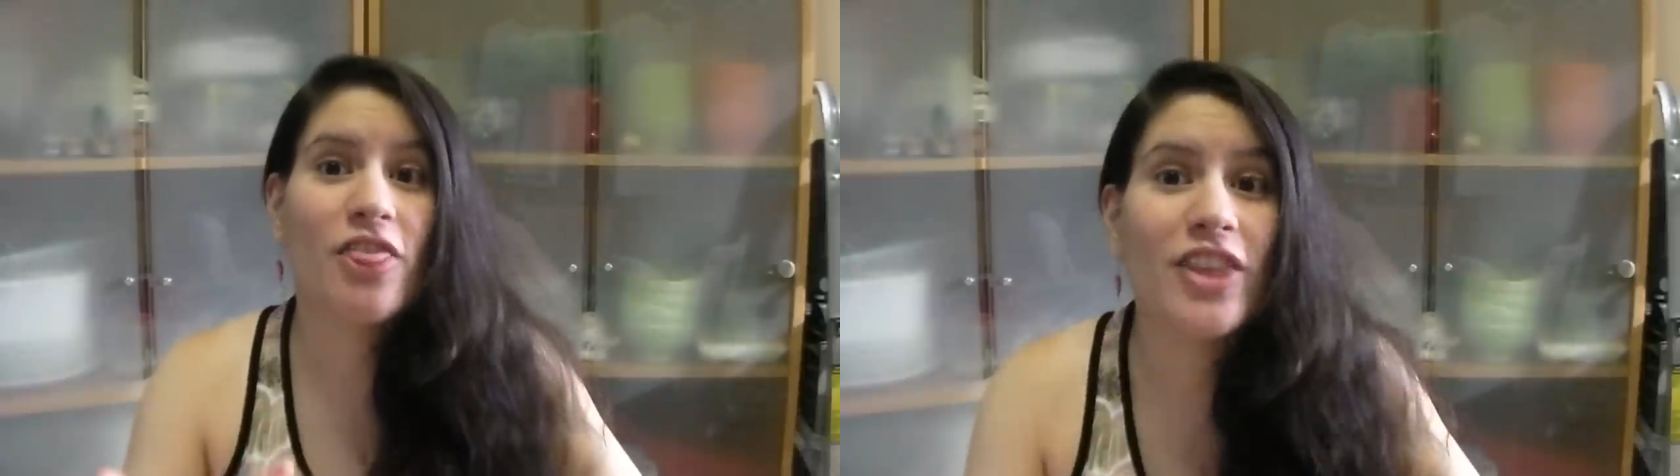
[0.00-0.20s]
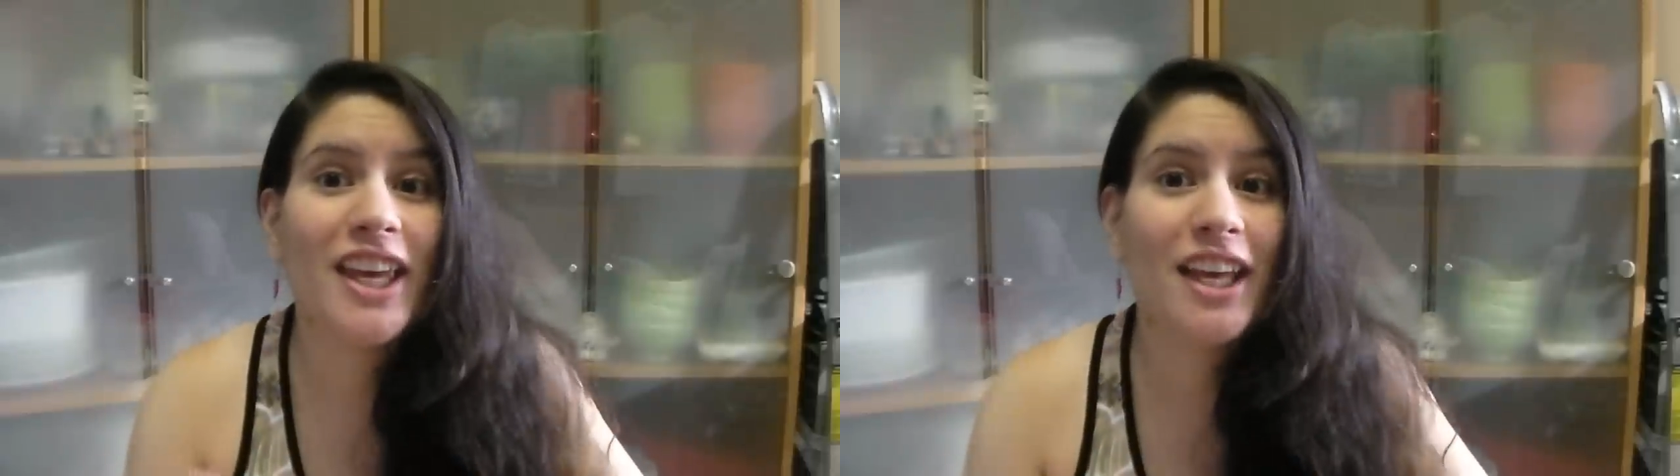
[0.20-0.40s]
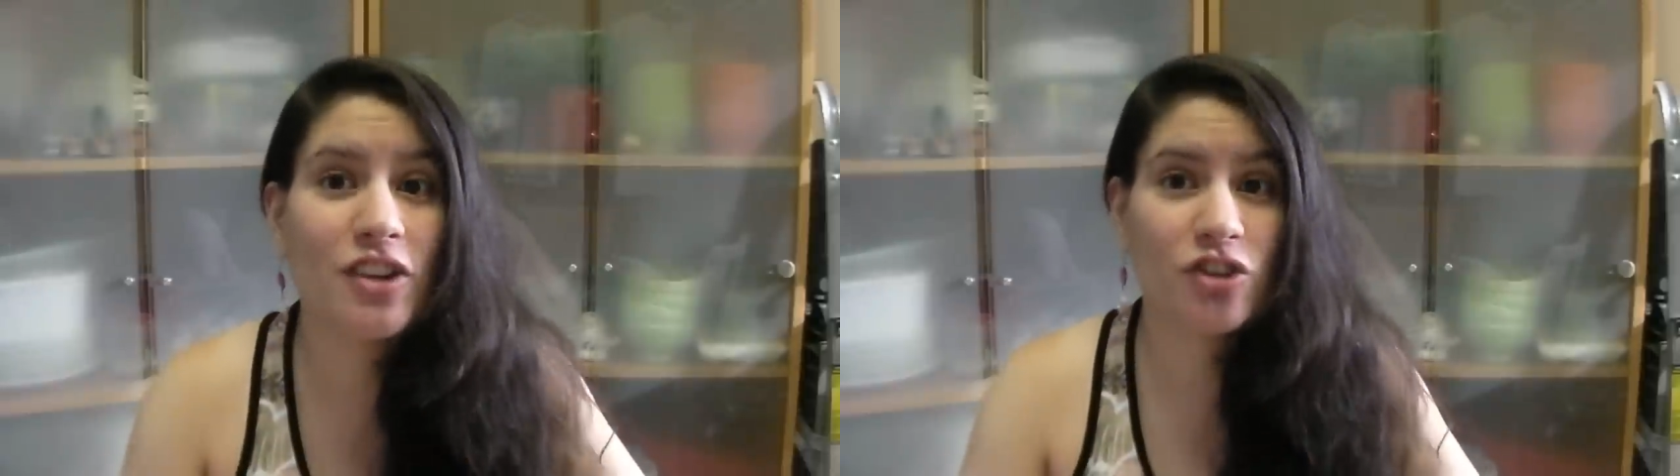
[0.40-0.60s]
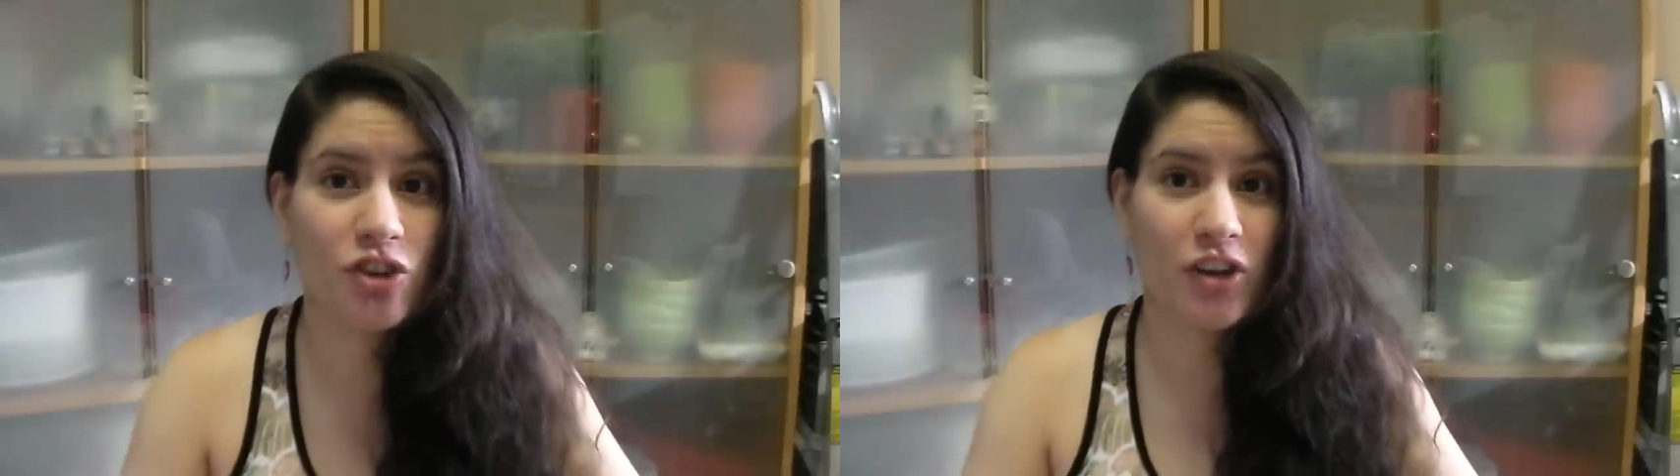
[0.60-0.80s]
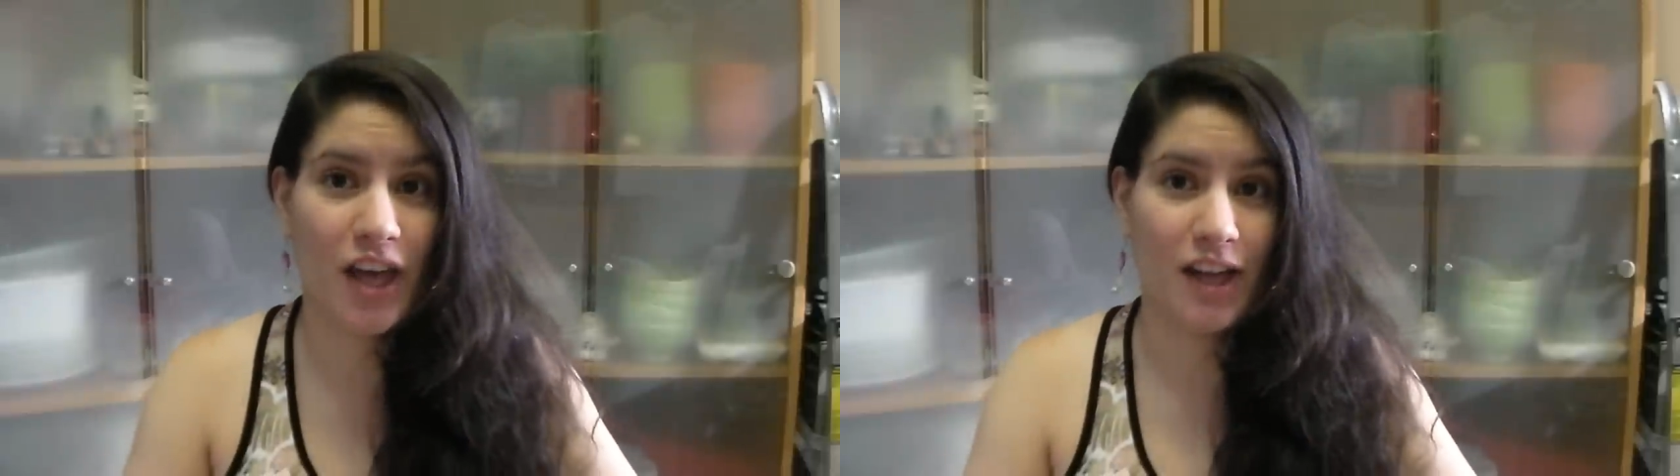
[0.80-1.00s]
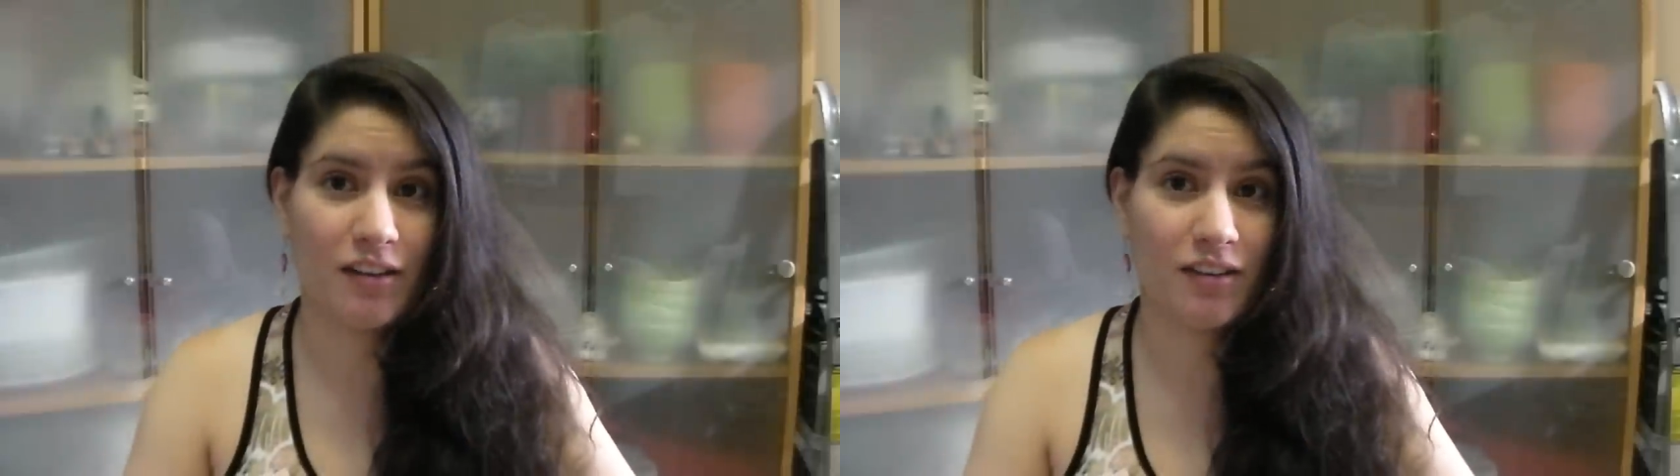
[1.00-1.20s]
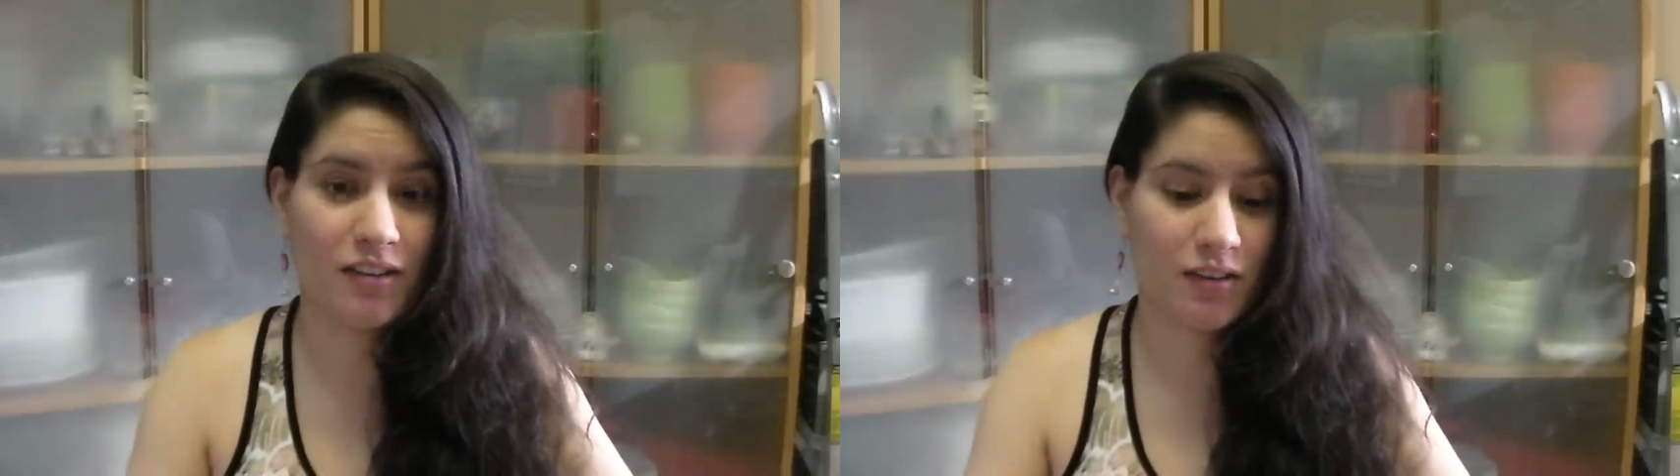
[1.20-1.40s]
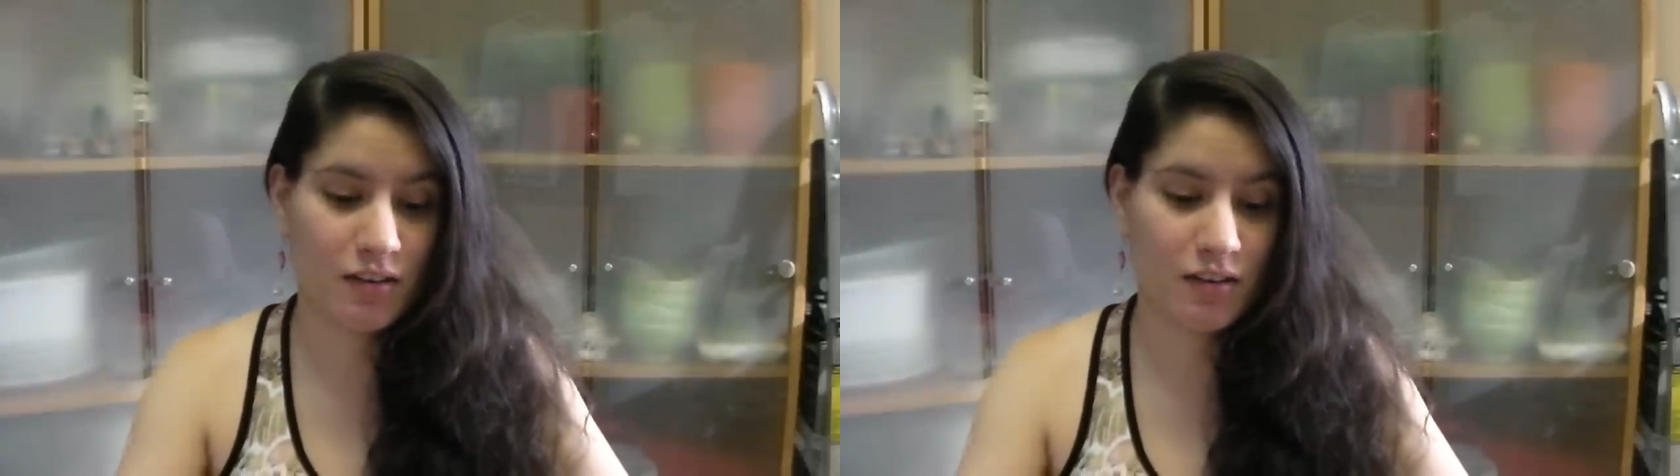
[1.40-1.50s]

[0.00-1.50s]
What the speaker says: the internet.